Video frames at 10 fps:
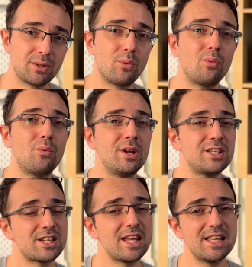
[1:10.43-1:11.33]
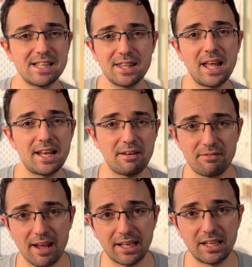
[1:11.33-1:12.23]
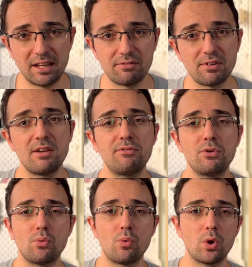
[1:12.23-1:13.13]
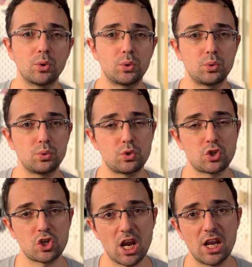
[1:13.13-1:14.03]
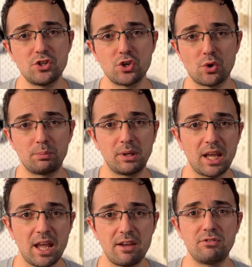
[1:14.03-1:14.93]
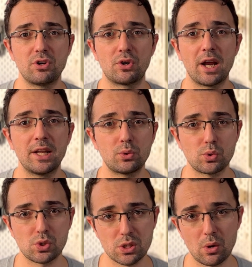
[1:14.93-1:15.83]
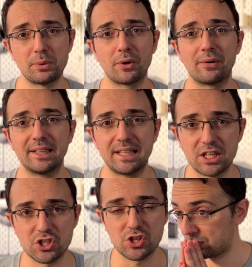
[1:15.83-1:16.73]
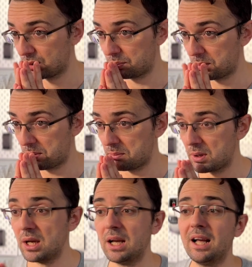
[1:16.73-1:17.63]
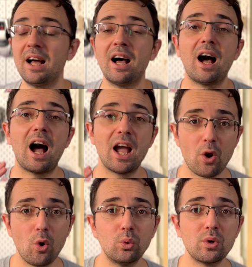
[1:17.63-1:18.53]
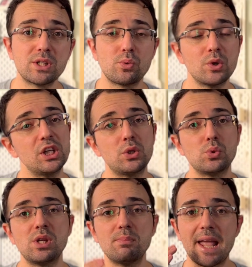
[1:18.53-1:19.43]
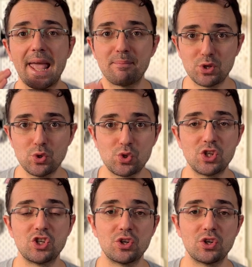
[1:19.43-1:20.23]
which isn't that effective if you want to change your behavior and to stop your addiction. I always wanted to see my app usage in